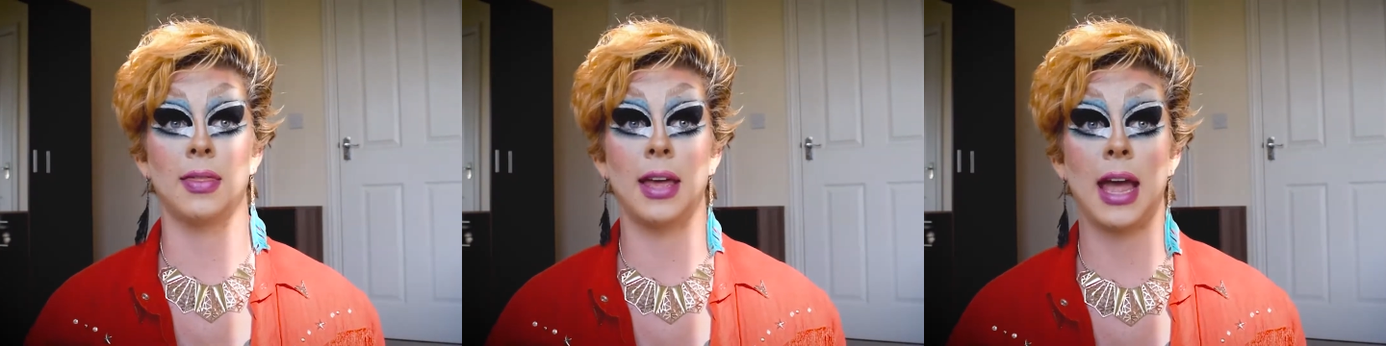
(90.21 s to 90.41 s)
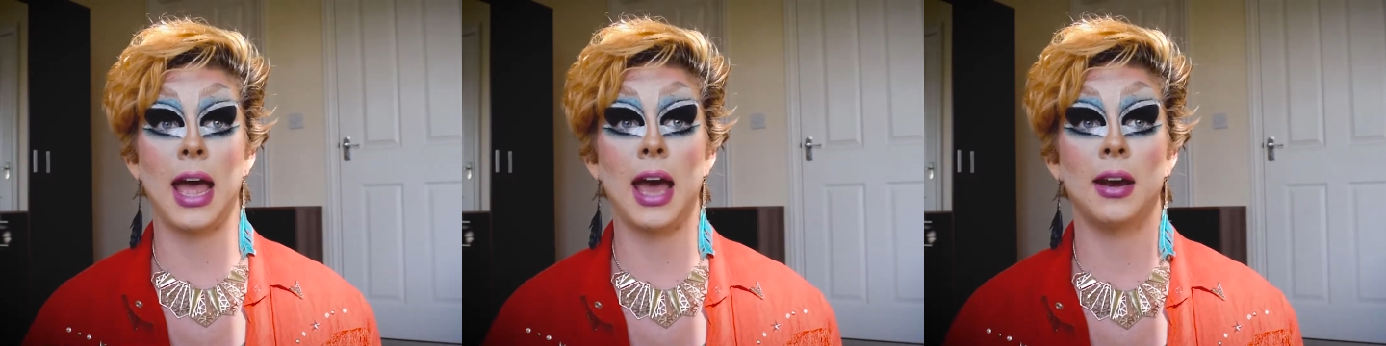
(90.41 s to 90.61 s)

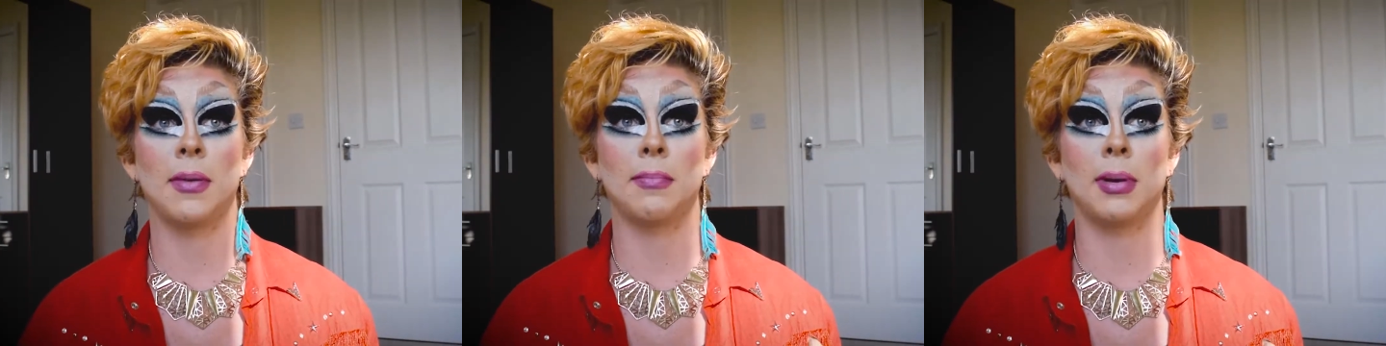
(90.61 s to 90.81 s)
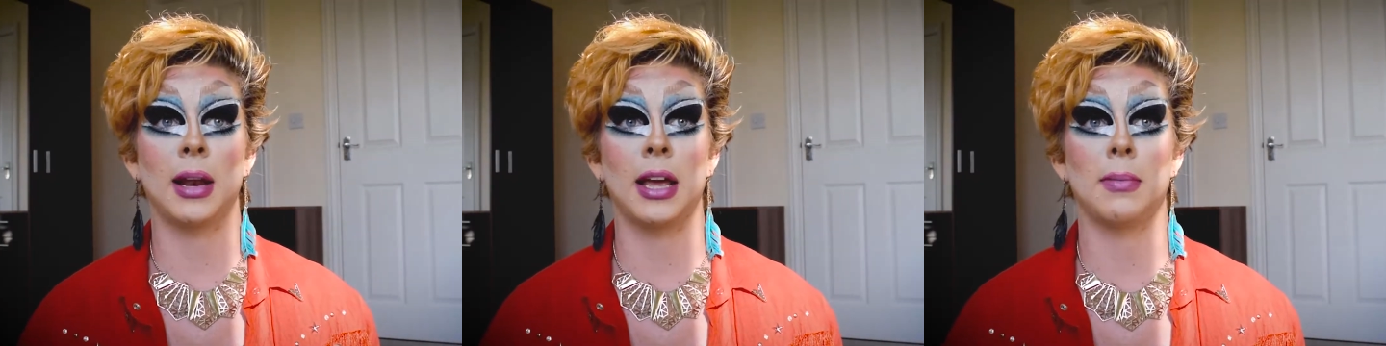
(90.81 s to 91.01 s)
they had
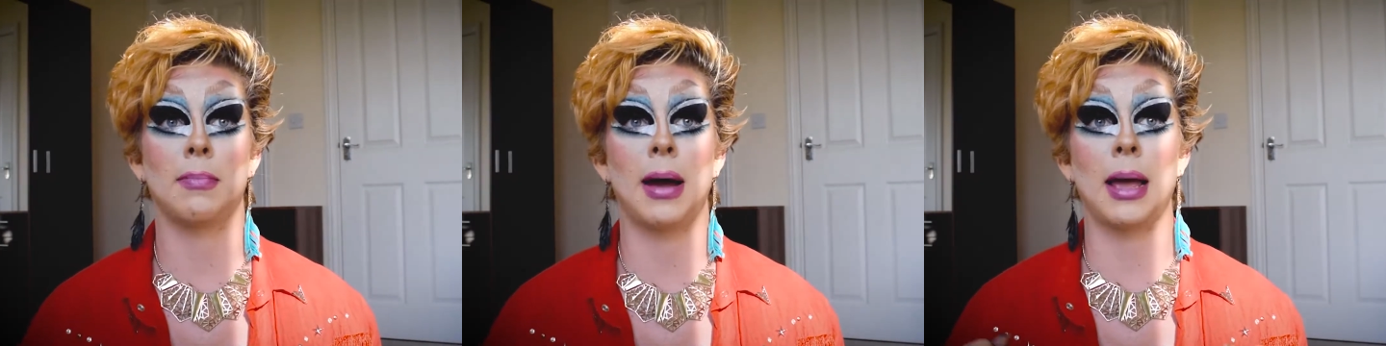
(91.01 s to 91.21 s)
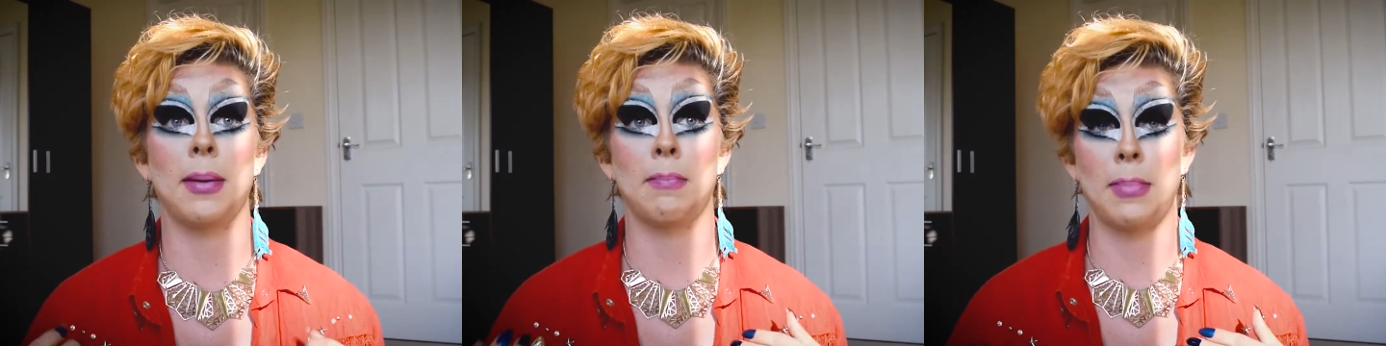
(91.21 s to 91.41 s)
him played
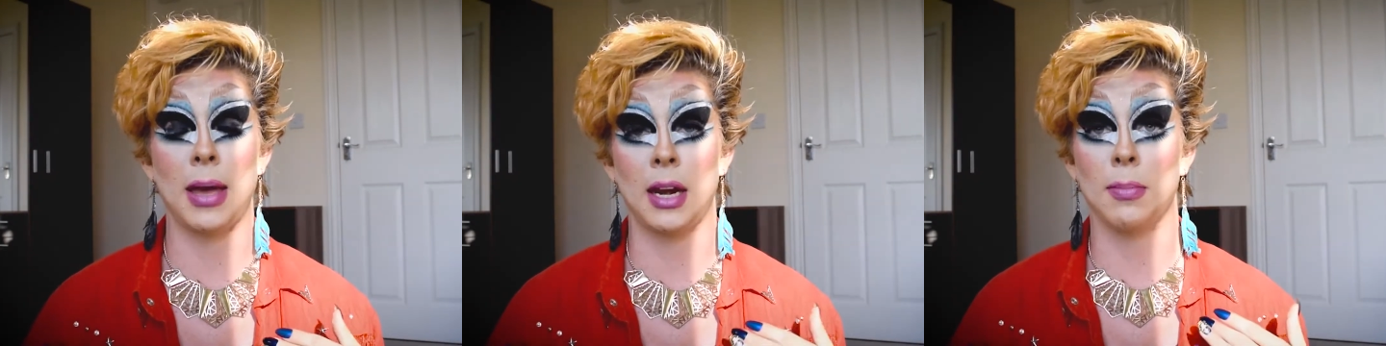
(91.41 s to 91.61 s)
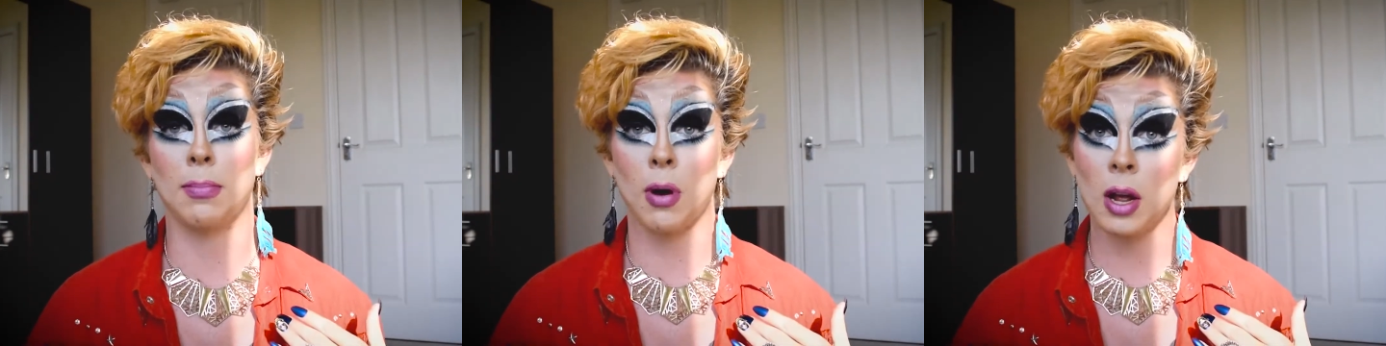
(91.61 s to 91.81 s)
by
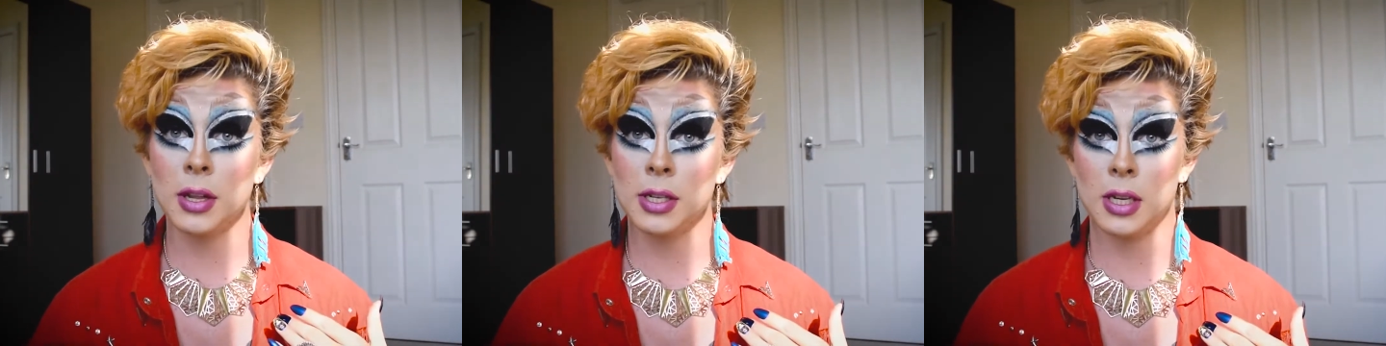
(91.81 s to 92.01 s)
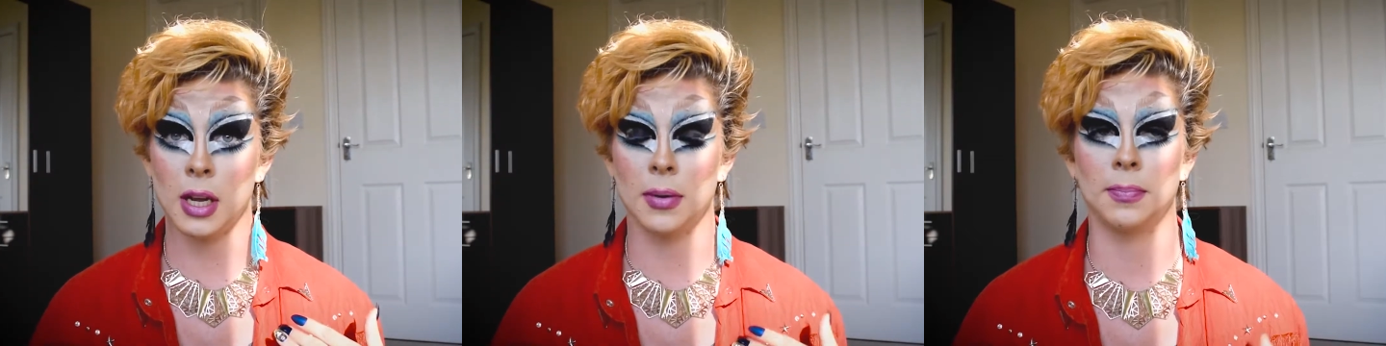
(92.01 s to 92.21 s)
Betty
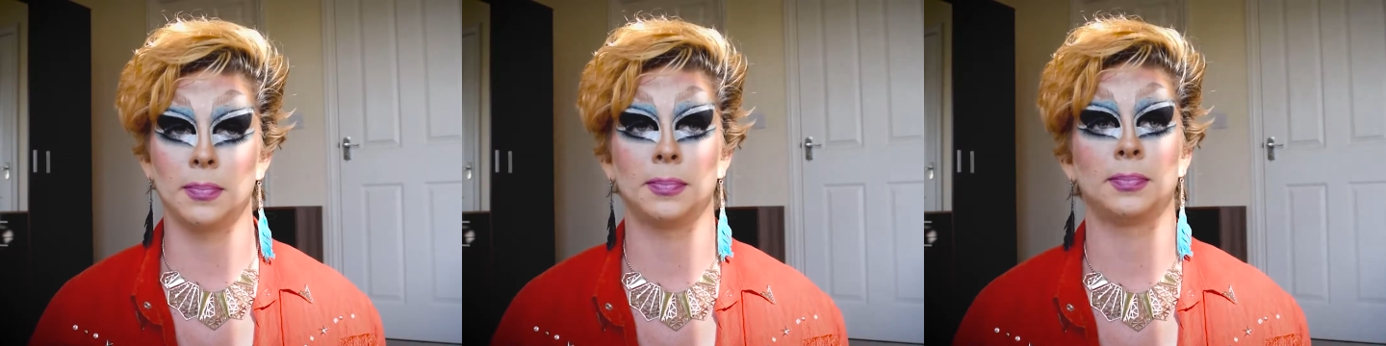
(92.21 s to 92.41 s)
Bronson.